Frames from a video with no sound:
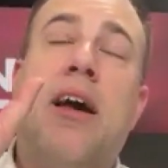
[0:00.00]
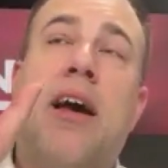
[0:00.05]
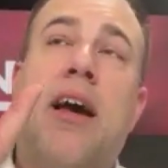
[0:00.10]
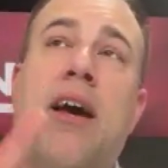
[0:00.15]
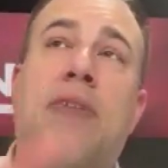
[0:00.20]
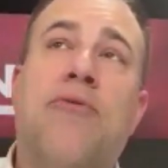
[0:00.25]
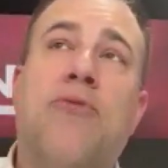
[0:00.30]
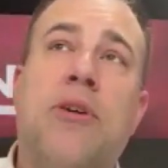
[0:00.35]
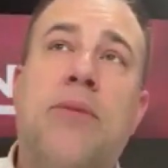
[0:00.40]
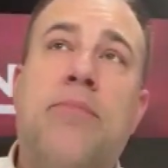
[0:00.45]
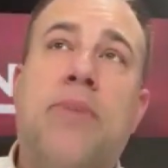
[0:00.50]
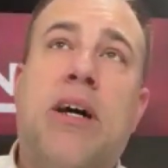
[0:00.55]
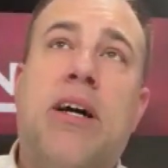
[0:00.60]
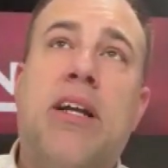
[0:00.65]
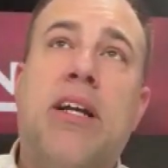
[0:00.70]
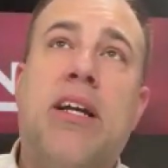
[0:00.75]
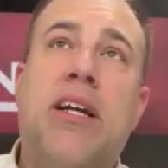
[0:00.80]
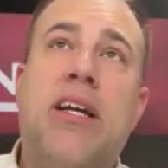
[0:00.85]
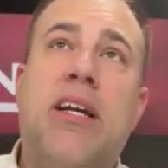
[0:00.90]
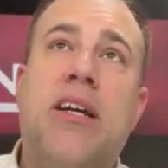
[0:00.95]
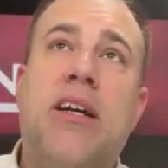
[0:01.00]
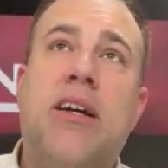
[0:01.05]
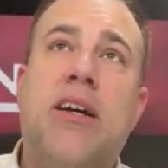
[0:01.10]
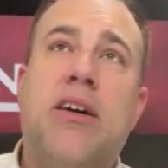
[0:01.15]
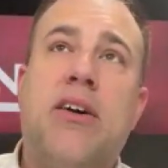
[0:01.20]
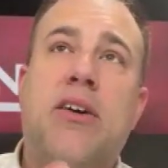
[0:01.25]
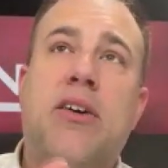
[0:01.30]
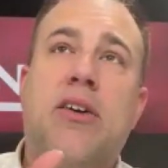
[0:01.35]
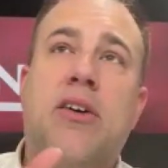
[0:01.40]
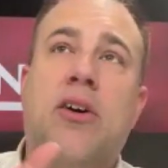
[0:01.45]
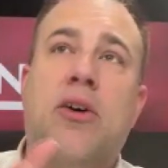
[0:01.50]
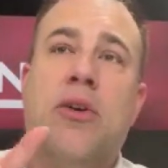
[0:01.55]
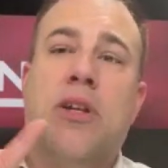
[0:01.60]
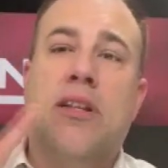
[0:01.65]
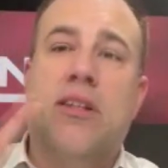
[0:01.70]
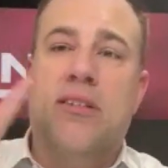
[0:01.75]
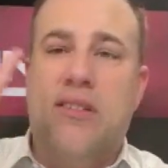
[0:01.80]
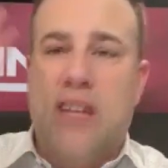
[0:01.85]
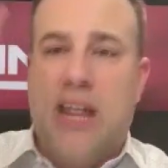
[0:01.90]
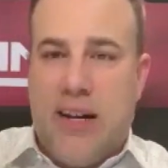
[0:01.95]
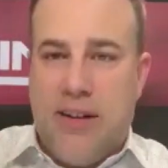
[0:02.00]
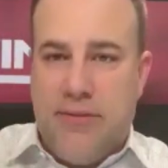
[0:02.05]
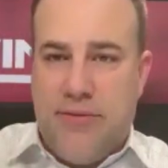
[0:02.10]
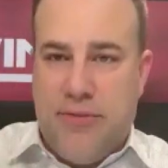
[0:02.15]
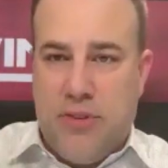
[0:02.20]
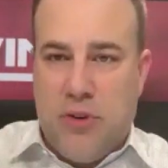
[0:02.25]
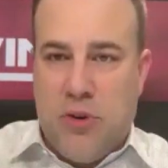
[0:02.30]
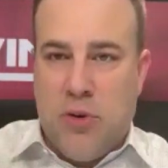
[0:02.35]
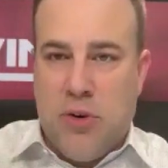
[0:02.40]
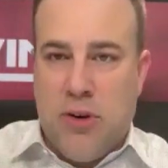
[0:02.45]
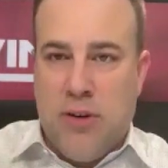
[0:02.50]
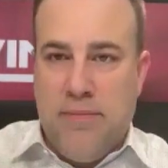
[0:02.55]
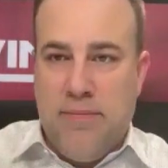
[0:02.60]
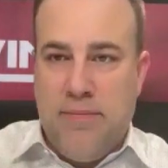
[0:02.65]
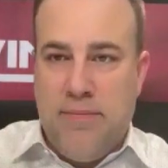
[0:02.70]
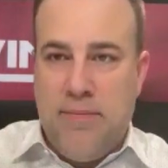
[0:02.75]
everybody go to the second floor.